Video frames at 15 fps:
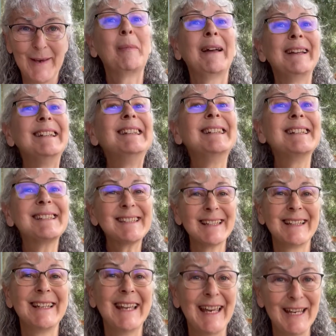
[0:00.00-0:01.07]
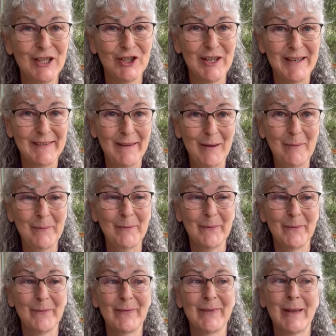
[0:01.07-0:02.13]
by disengaging them.
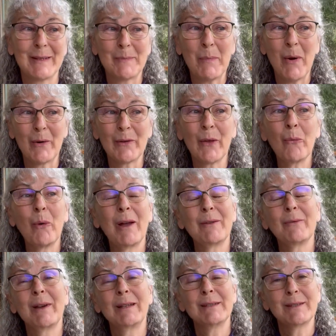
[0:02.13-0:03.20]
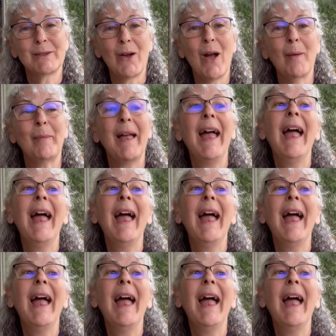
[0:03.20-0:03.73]
That's part of the one rein stop.